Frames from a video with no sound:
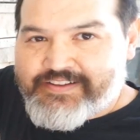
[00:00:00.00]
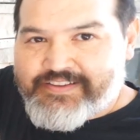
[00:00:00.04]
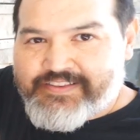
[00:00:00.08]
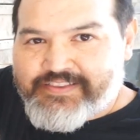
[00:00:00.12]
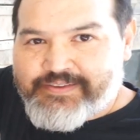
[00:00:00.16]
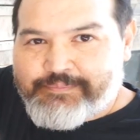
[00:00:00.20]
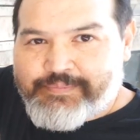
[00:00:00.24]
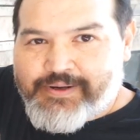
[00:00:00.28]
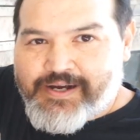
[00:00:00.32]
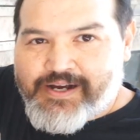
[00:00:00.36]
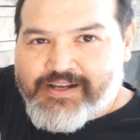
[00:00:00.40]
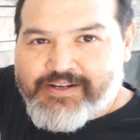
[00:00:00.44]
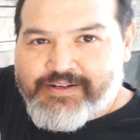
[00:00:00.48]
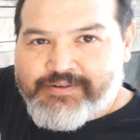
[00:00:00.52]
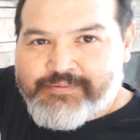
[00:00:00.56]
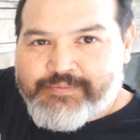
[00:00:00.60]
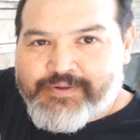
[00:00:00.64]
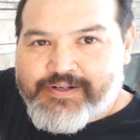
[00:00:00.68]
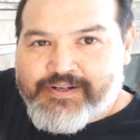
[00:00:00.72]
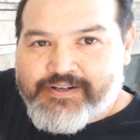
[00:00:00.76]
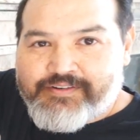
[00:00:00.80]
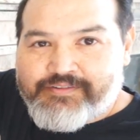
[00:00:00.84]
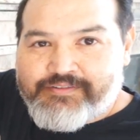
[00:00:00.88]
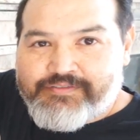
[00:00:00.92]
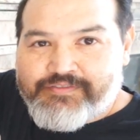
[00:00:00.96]
the
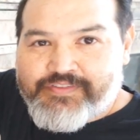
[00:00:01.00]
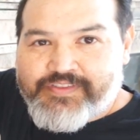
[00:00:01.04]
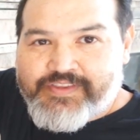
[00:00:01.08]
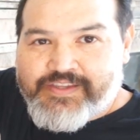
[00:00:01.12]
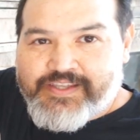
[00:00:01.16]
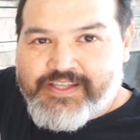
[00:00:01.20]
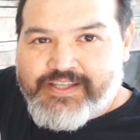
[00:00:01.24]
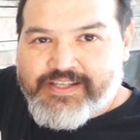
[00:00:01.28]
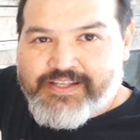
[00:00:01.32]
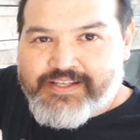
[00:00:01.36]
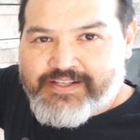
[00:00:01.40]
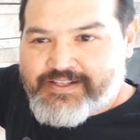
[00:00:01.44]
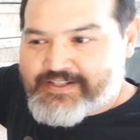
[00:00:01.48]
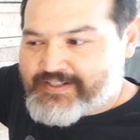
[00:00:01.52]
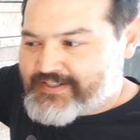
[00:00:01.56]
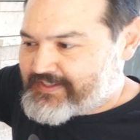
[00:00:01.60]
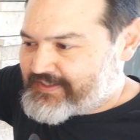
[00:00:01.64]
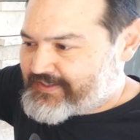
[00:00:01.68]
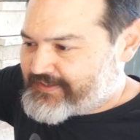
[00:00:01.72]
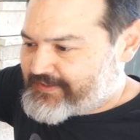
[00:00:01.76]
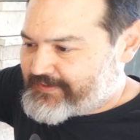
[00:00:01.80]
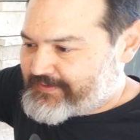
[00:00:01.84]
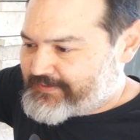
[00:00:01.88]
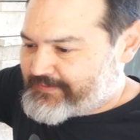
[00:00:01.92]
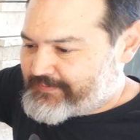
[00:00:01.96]
bottom of the
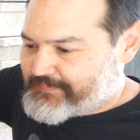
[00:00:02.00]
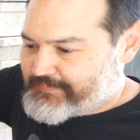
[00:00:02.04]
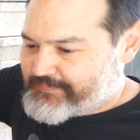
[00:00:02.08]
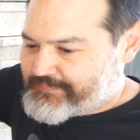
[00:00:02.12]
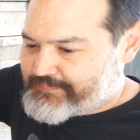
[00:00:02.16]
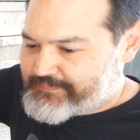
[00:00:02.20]
uh,